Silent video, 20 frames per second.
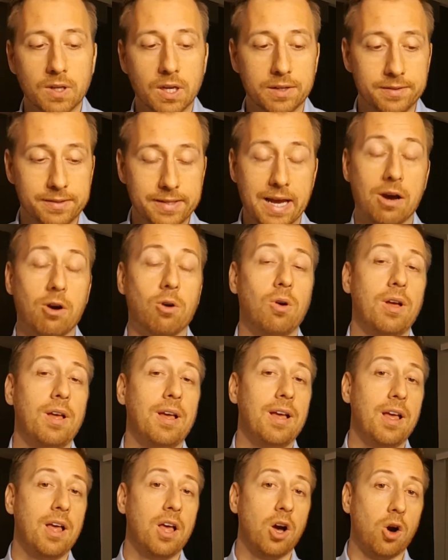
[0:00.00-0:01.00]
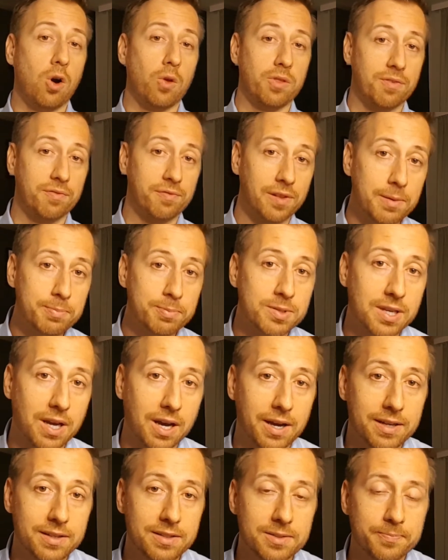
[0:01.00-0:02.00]
Now, on the flip
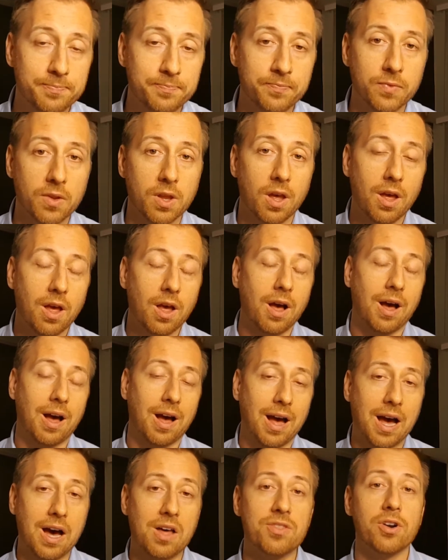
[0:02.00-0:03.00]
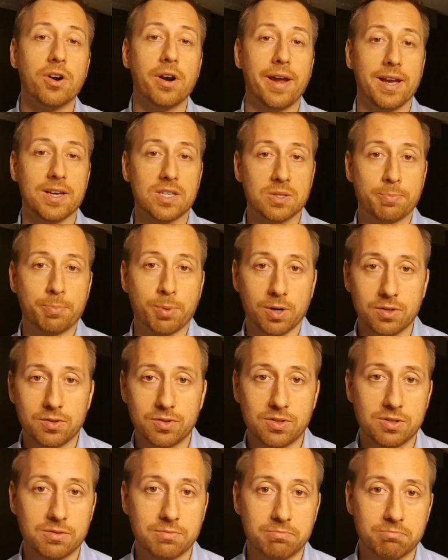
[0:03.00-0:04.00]
side, other
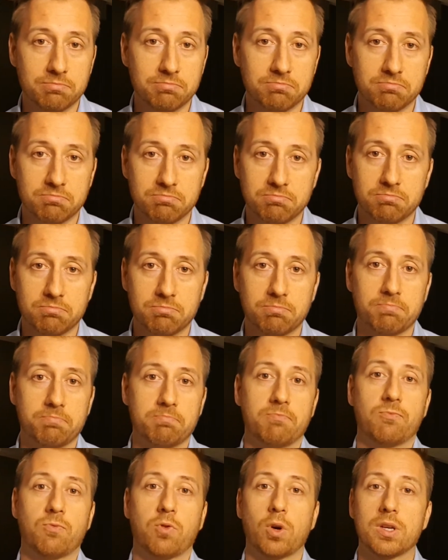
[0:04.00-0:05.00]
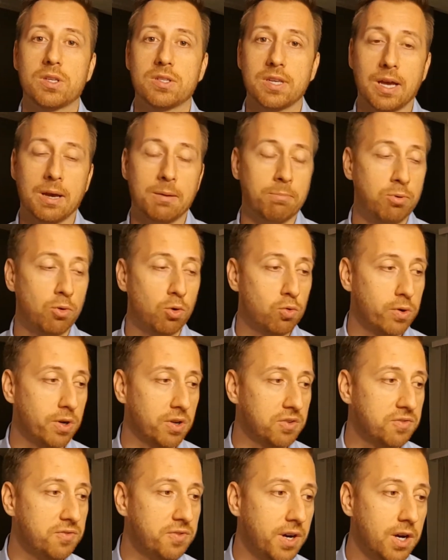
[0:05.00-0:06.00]
experts, for example,
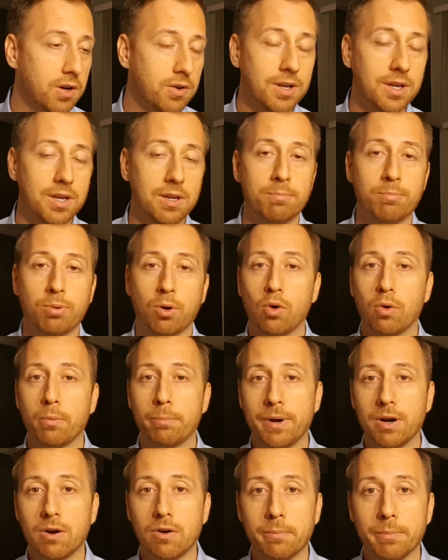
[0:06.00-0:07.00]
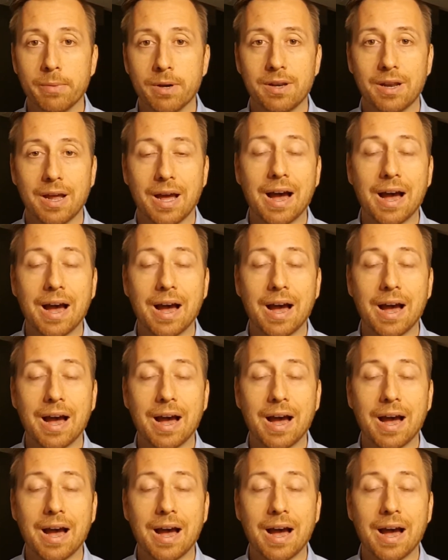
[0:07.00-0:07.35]
Rick Ferry, Paul Merriman,